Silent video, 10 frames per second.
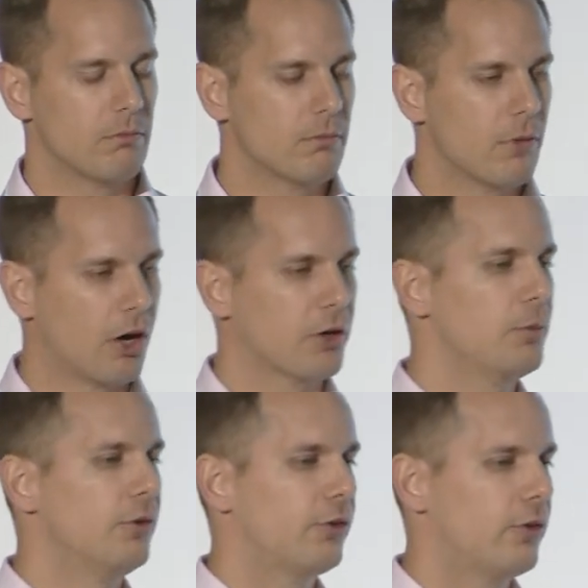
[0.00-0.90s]

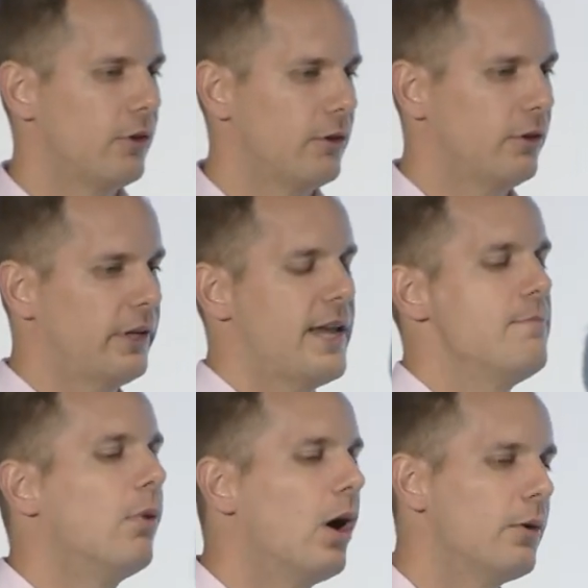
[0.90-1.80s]
arguments that
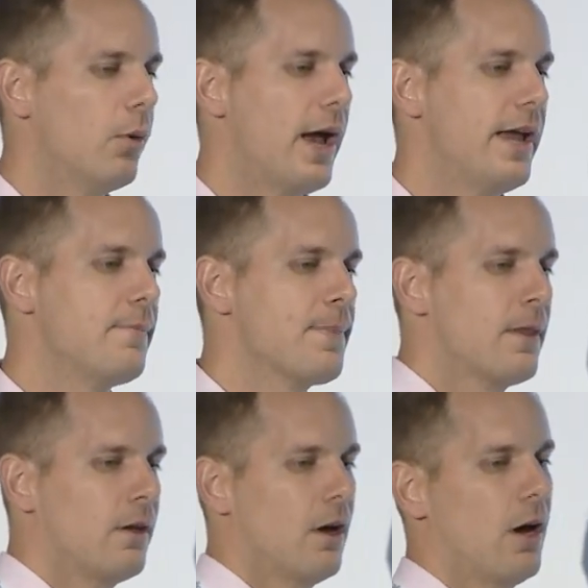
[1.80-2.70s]
came my way,
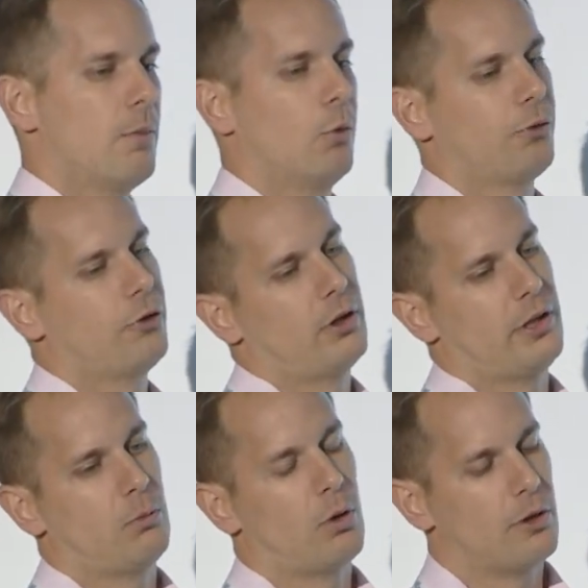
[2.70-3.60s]
or
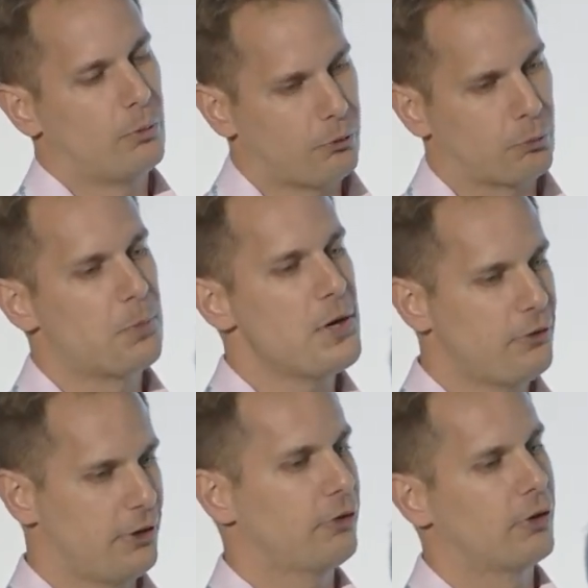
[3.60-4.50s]
certainly one that was
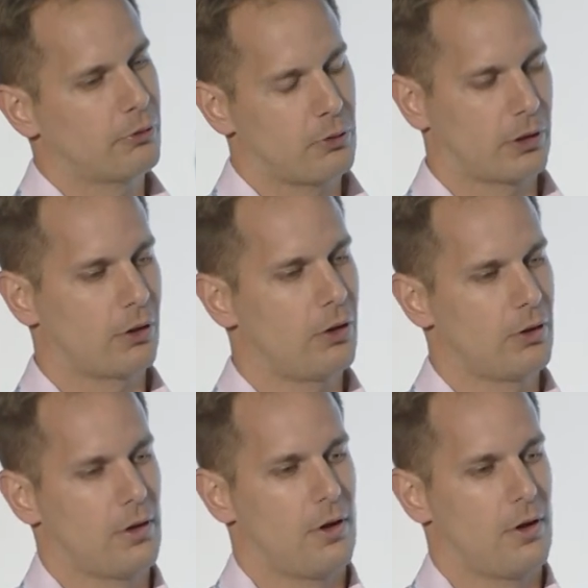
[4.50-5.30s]
repeating itself quite a lot,